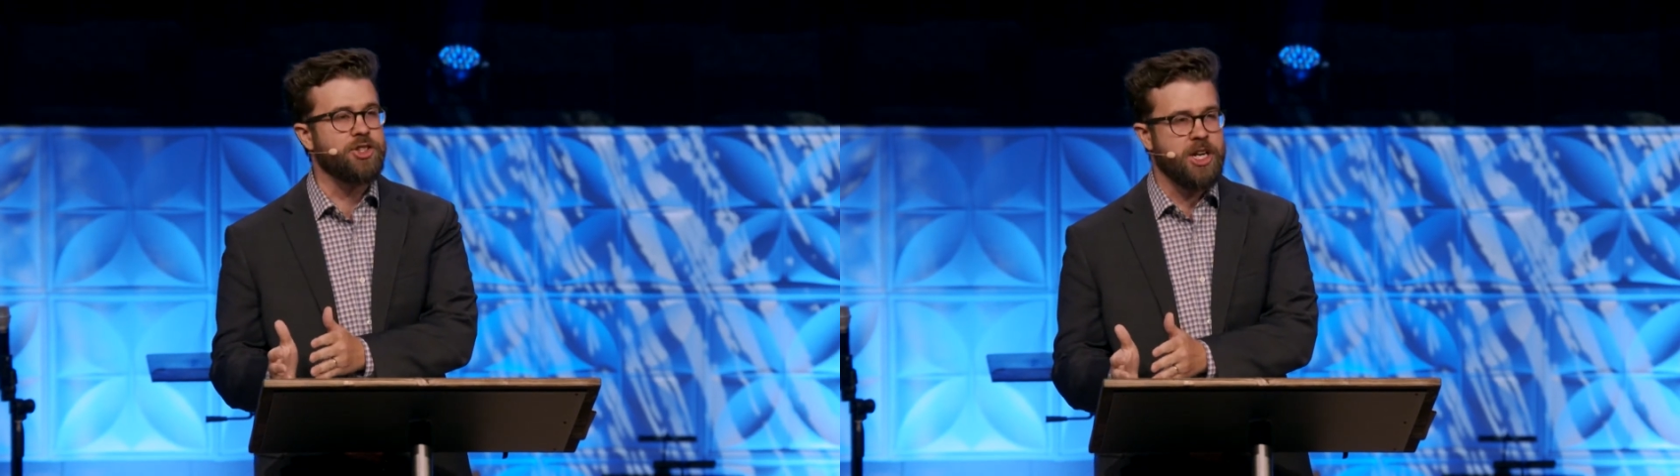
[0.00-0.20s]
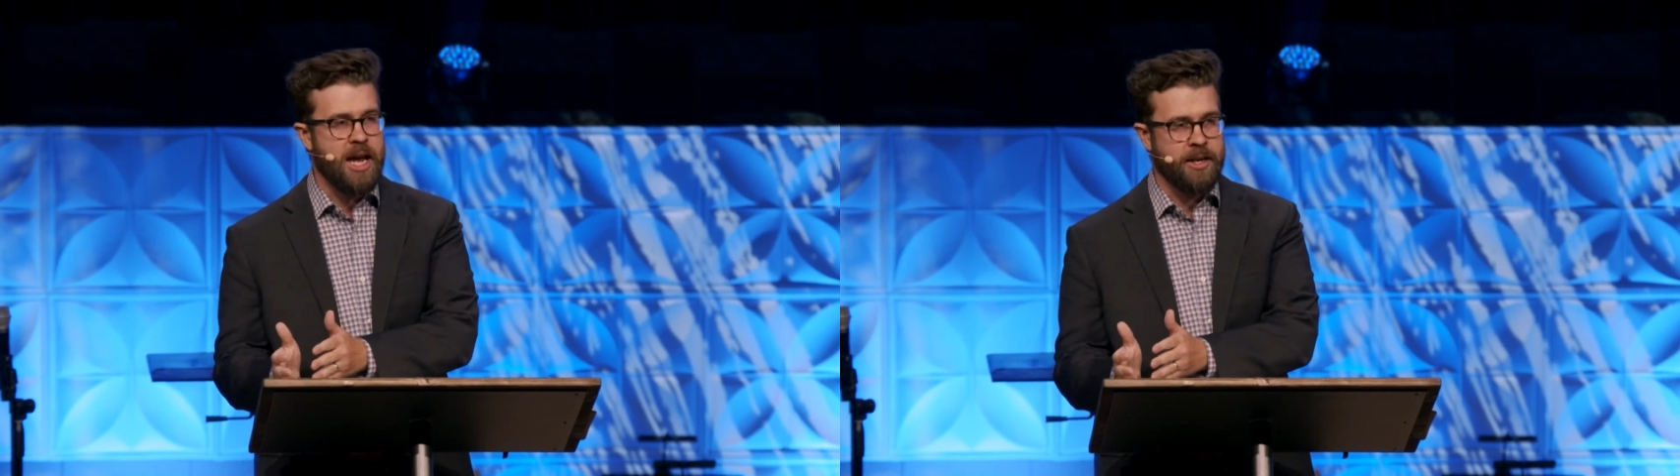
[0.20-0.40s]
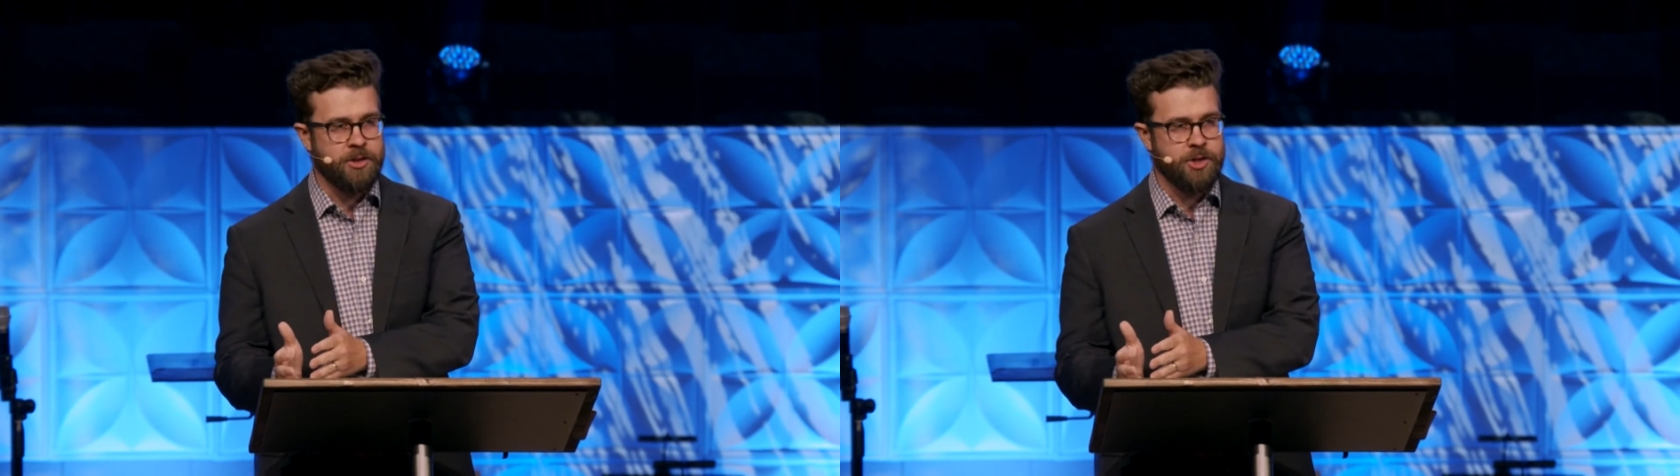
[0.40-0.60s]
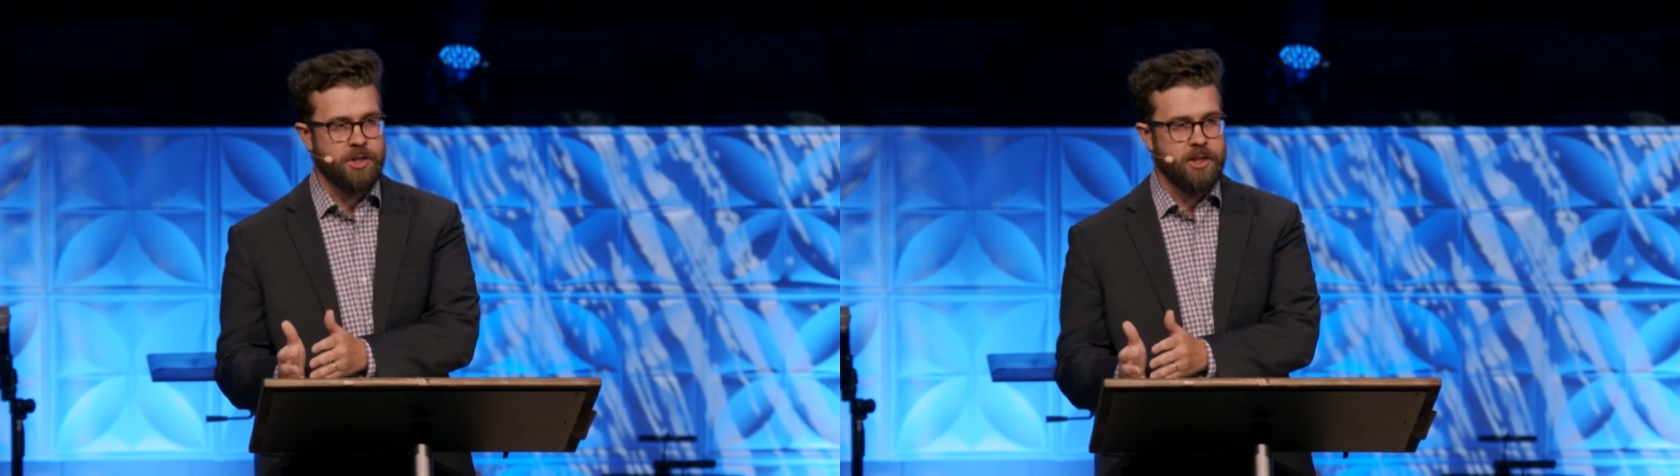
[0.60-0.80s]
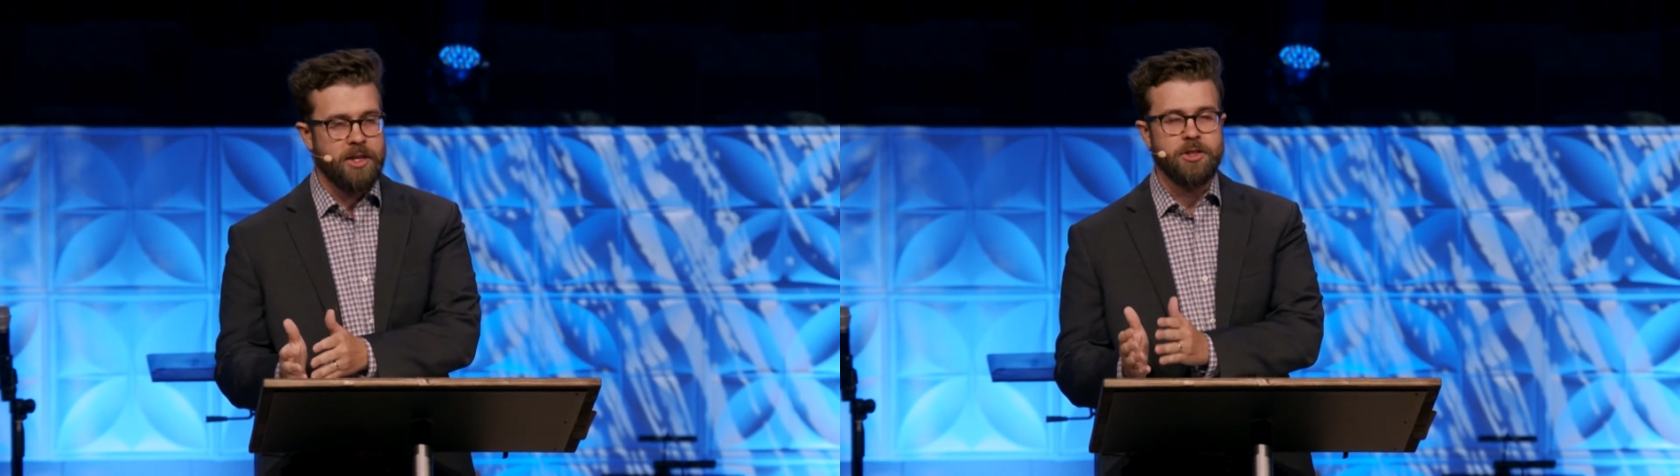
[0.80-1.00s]
changed.
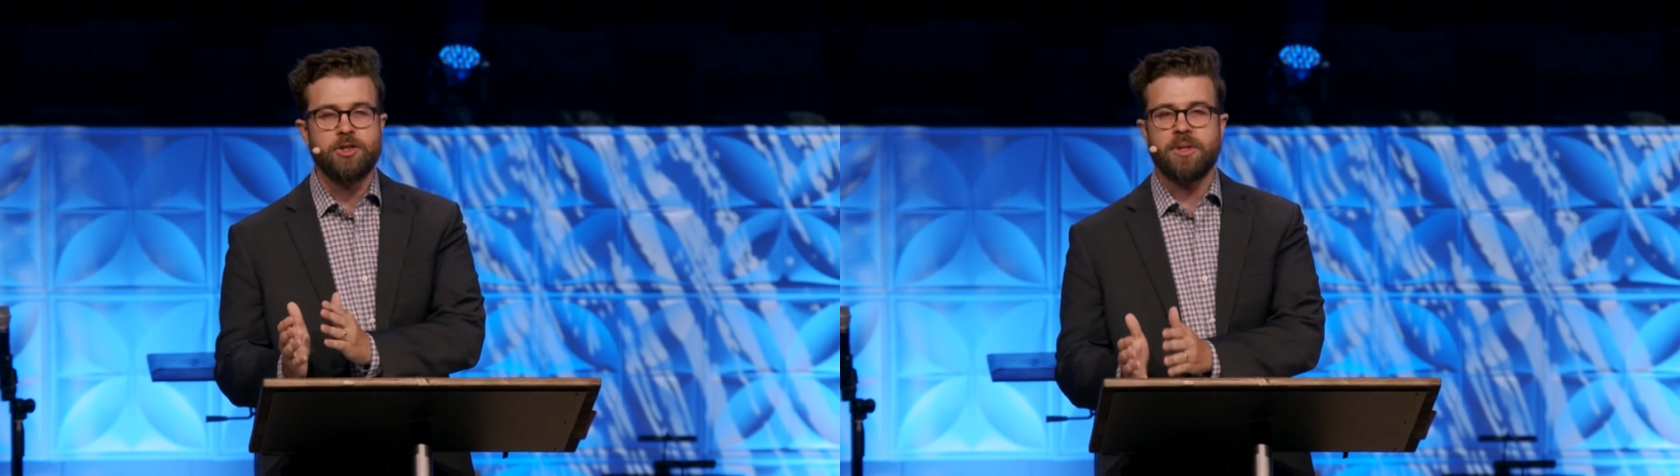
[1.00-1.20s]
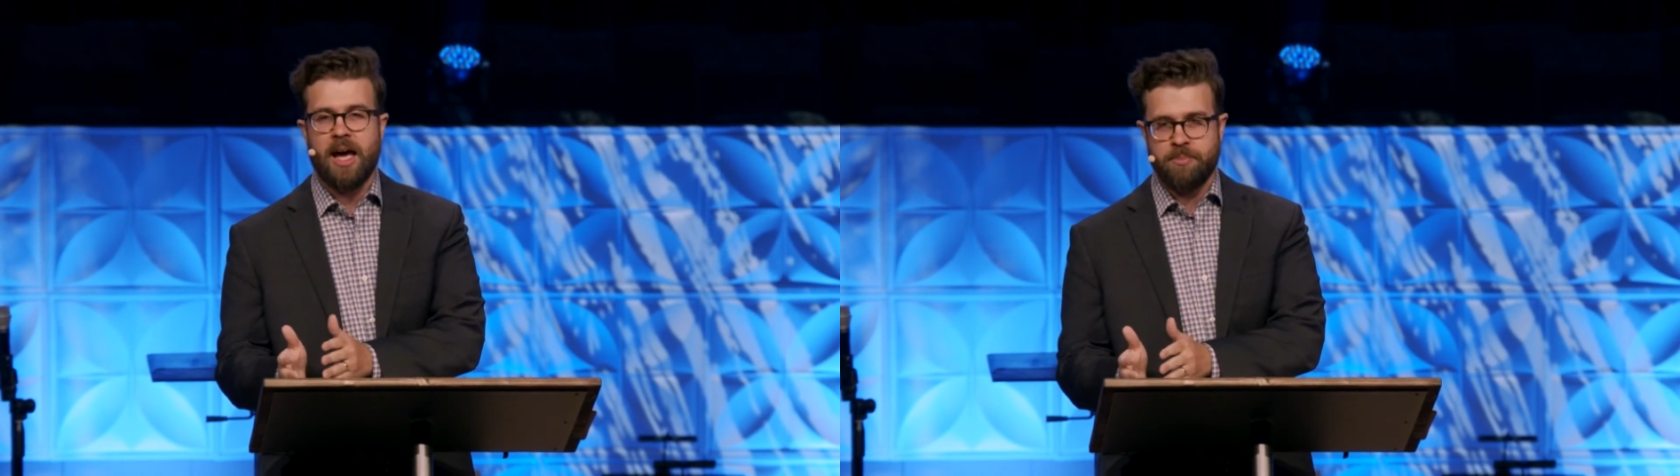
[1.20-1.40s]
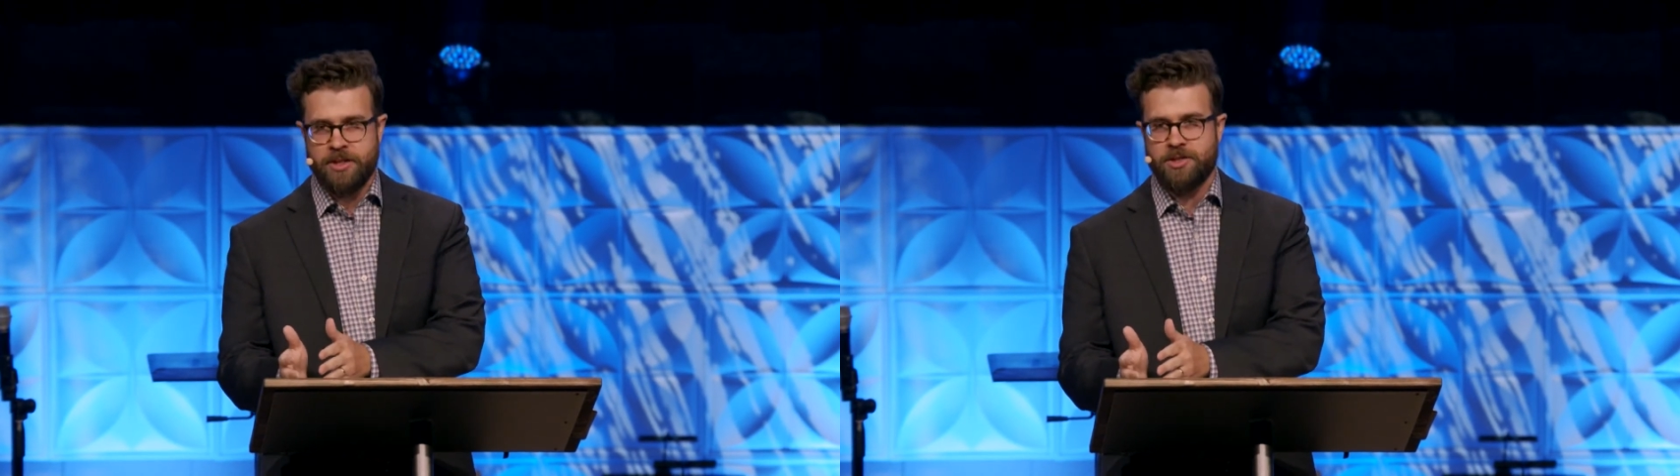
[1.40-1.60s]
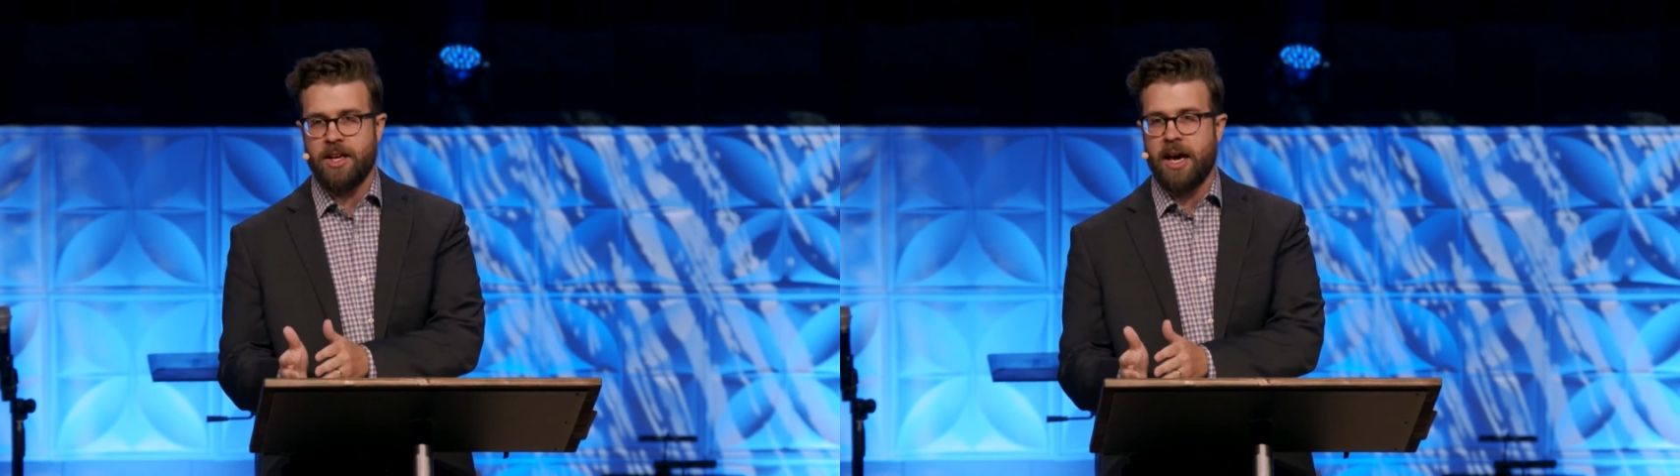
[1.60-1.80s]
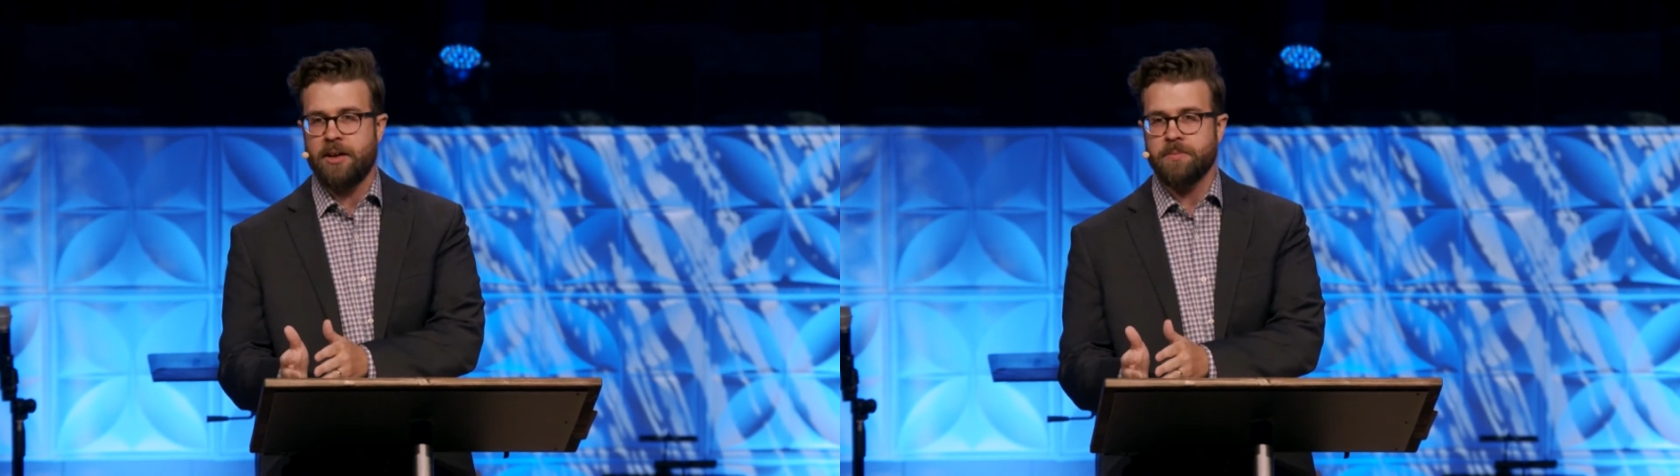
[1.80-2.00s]
Do not miss
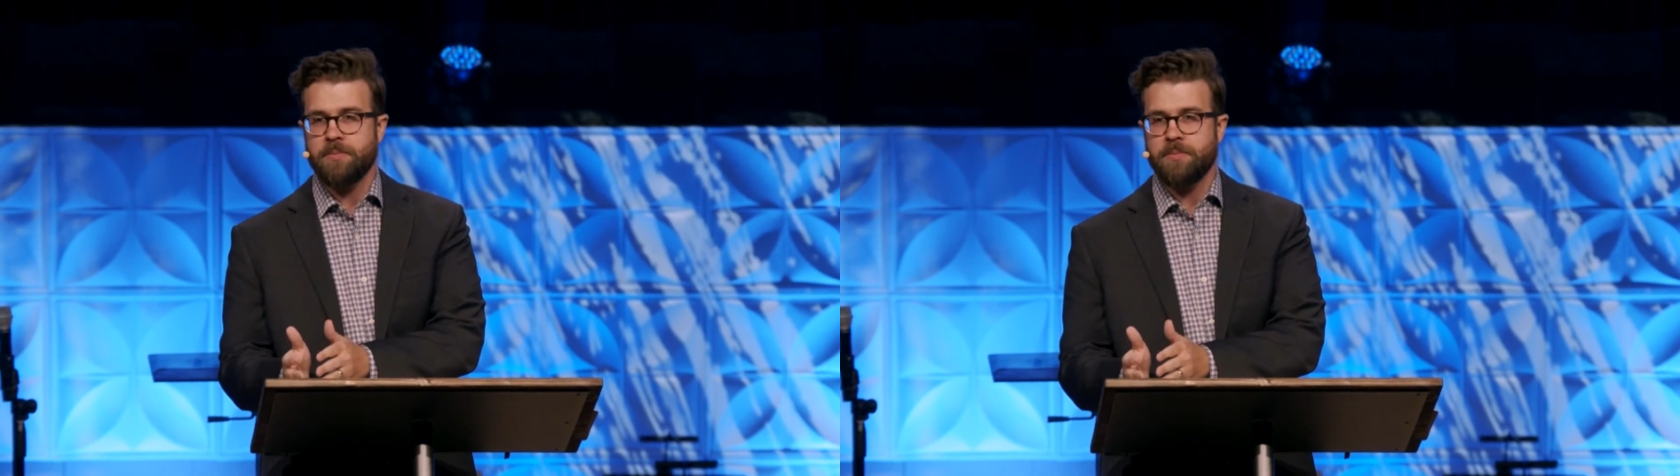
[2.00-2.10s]
that.